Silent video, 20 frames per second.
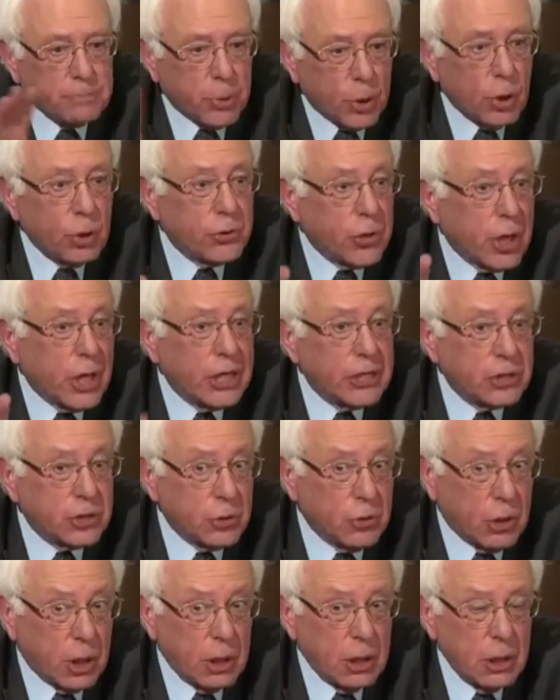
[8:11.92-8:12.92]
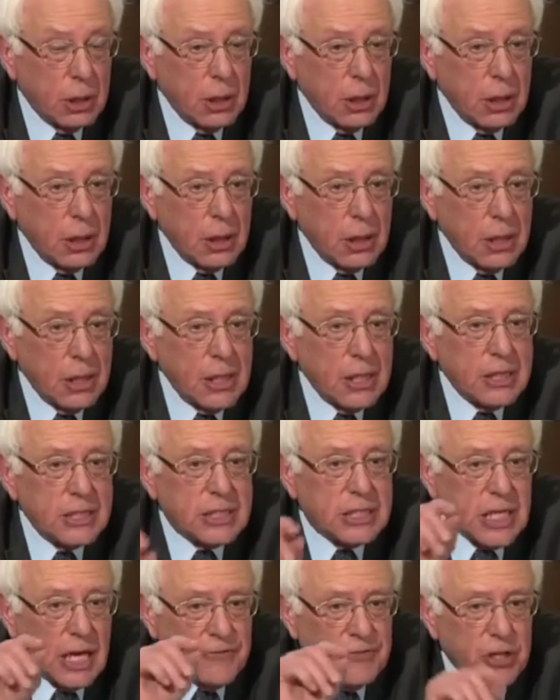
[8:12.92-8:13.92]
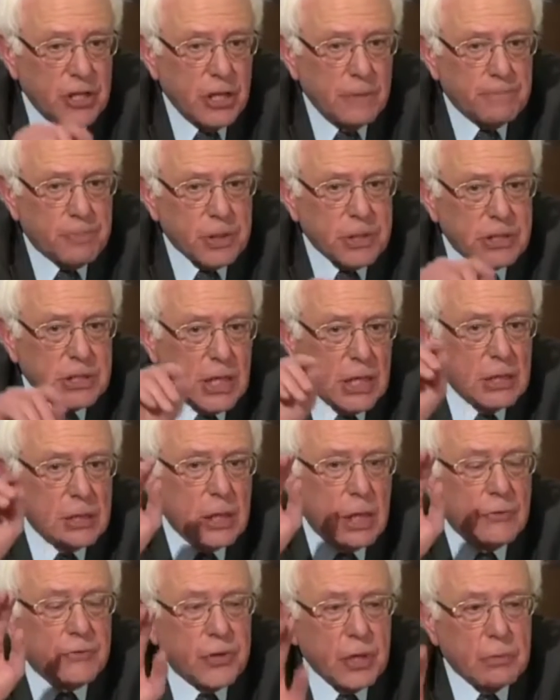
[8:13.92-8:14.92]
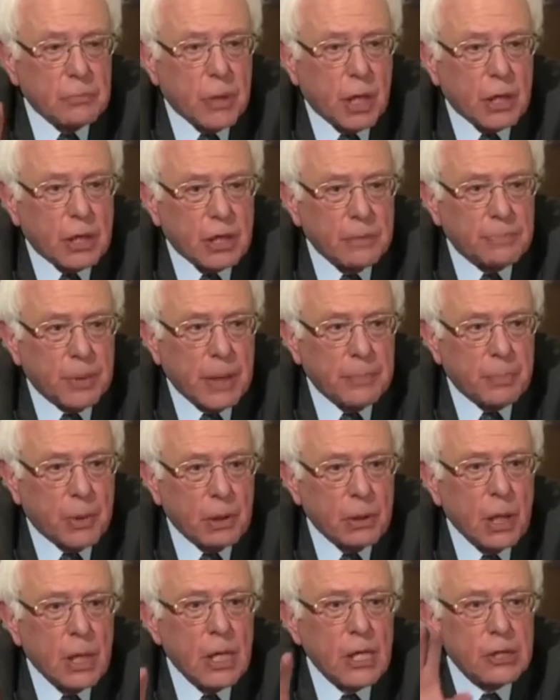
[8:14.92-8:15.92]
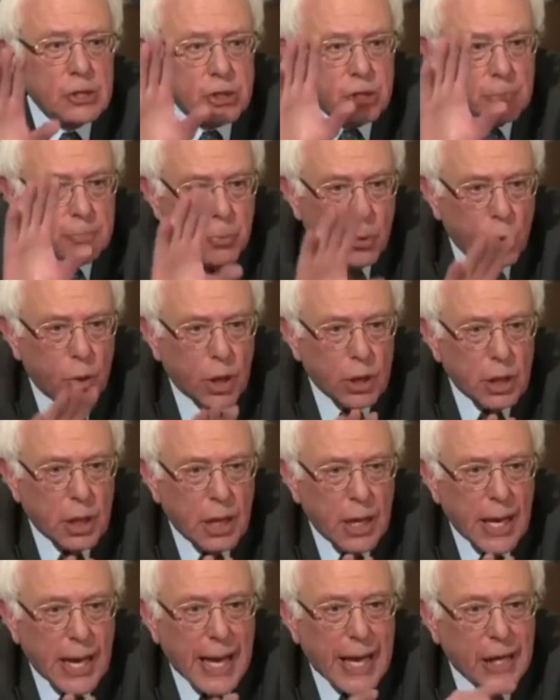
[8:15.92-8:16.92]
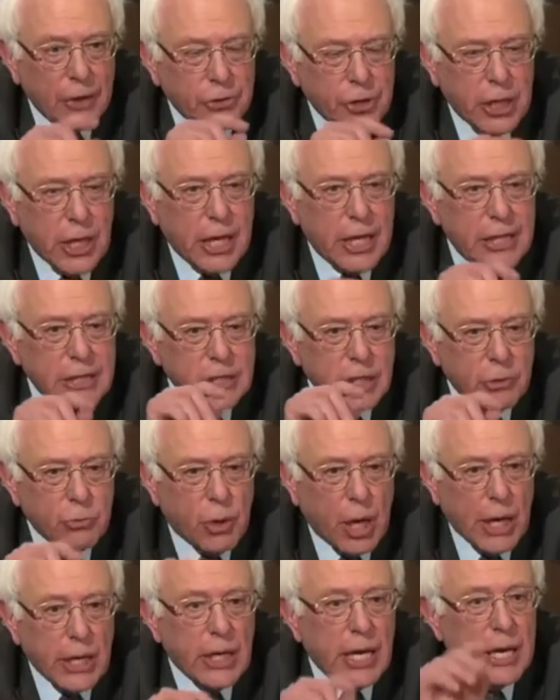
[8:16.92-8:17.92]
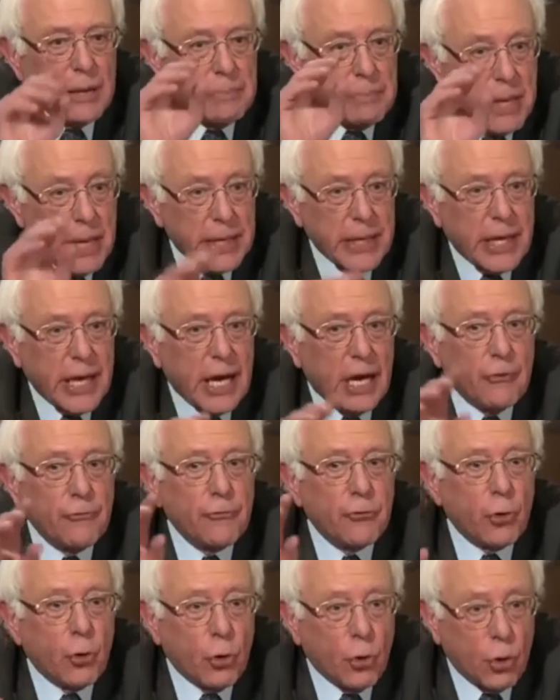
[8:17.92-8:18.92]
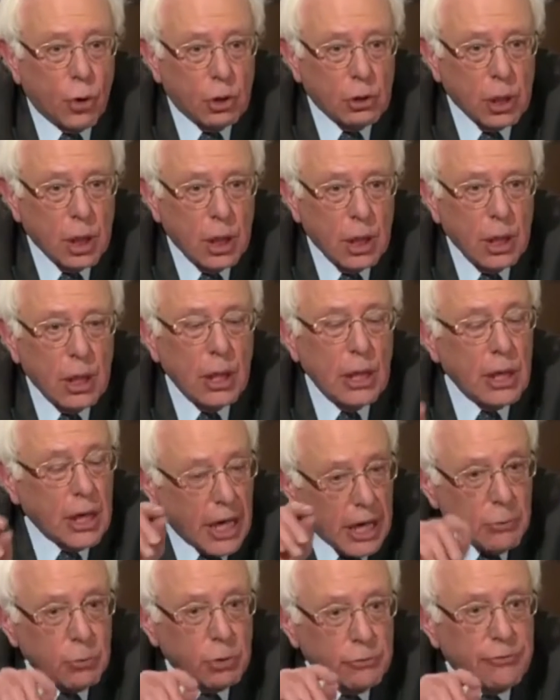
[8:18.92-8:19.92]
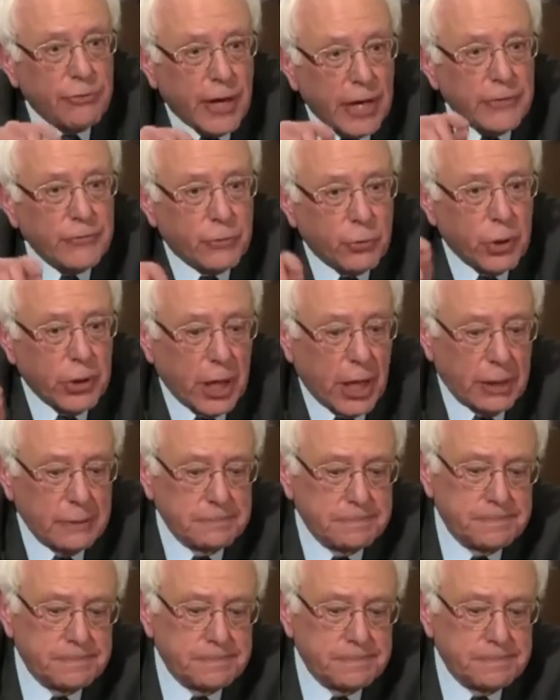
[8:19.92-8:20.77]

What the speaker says: poll that I saw, 70% of the American people support healthcare as a right and Medicare for all, and I will fight for that.